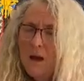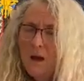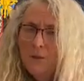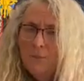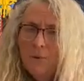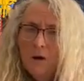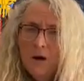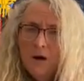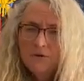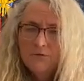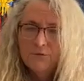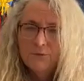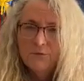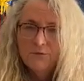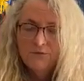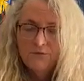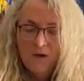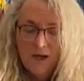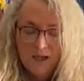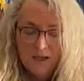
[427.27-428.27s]
apart from the
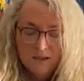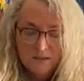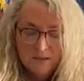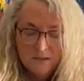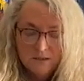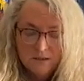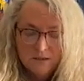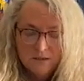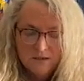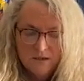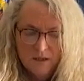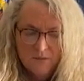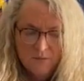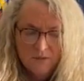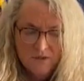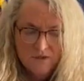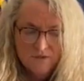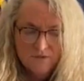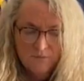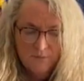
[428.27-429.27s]
fact that I
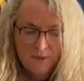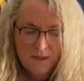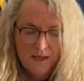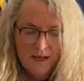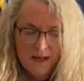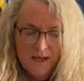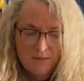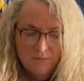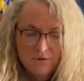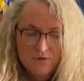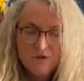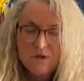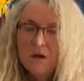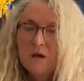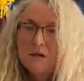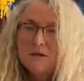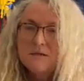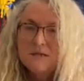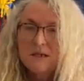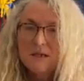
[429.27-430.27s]
must have been able to
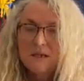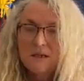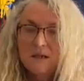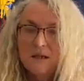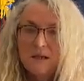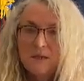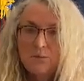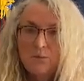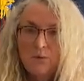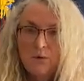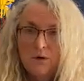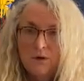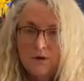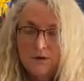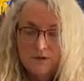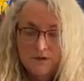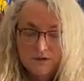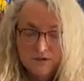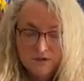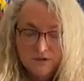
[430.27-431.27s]
articulate
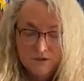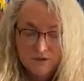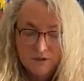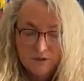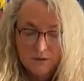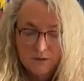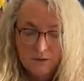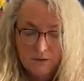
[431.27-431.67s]
words.